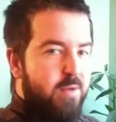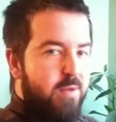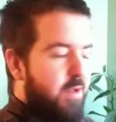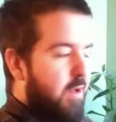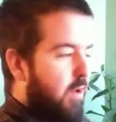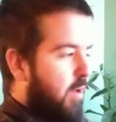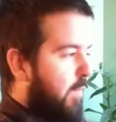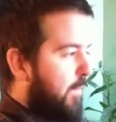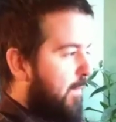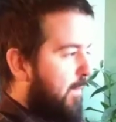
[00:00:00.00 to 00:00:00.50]

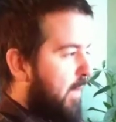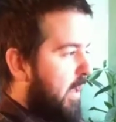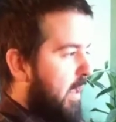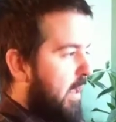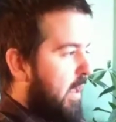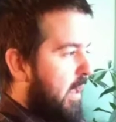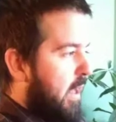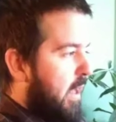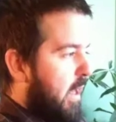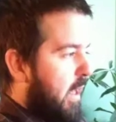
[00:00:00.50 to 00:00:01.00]
So
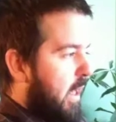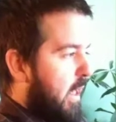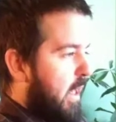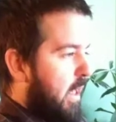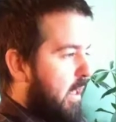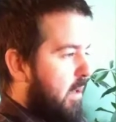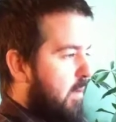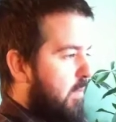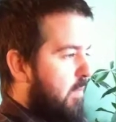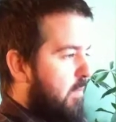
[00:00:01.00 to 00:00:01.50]

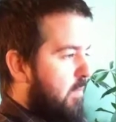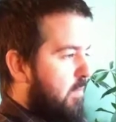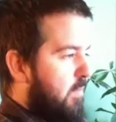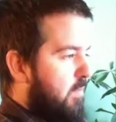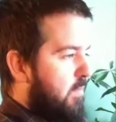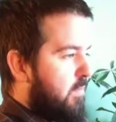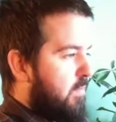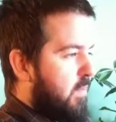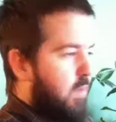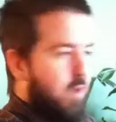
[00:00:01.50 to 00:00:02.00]

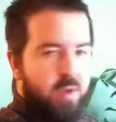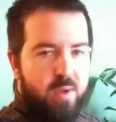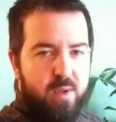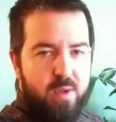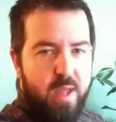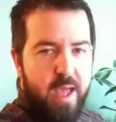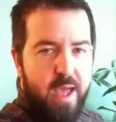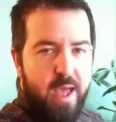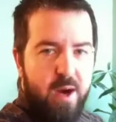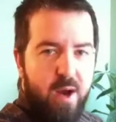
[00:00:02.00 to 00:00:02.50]

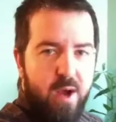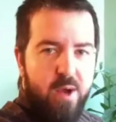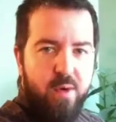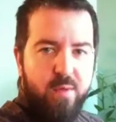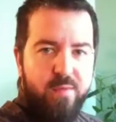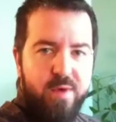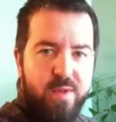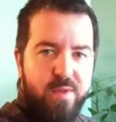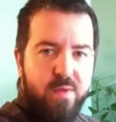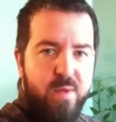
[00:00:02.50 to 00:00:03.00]
head on
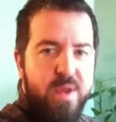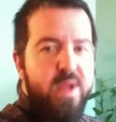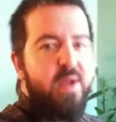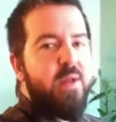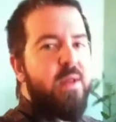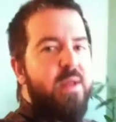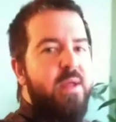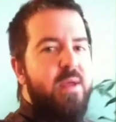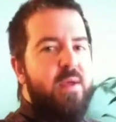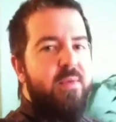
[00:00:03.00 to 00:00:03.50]
over to the
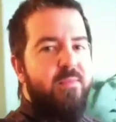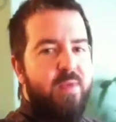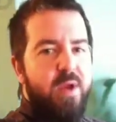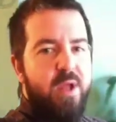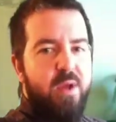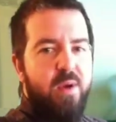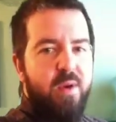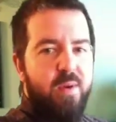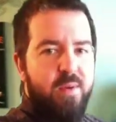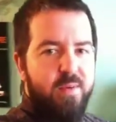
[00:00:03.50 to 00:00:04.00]
weekly
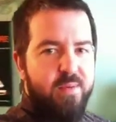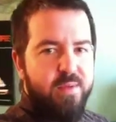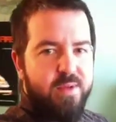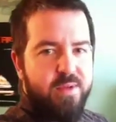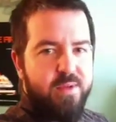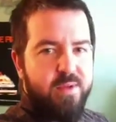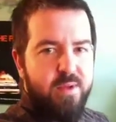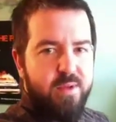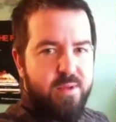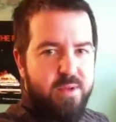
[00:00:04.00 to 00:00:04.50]

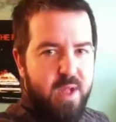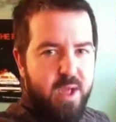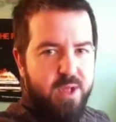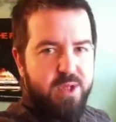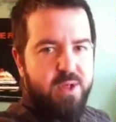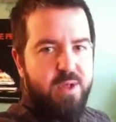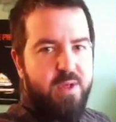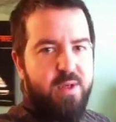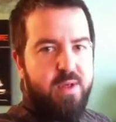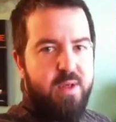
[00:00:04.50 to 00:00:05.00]
videos
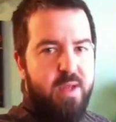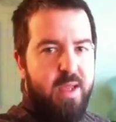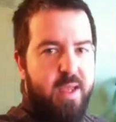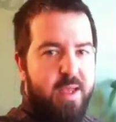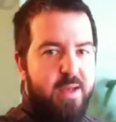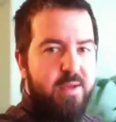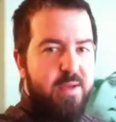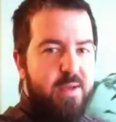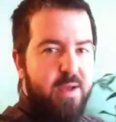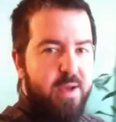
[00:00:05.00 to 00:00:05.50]
section
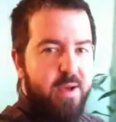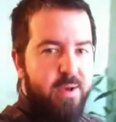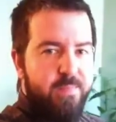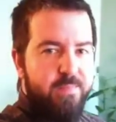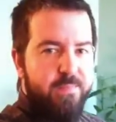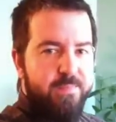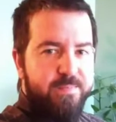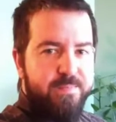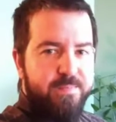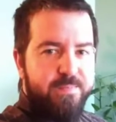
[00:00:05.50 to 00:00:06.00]

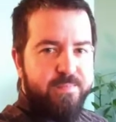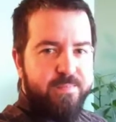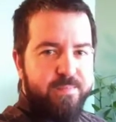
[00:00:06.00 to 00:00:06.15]
and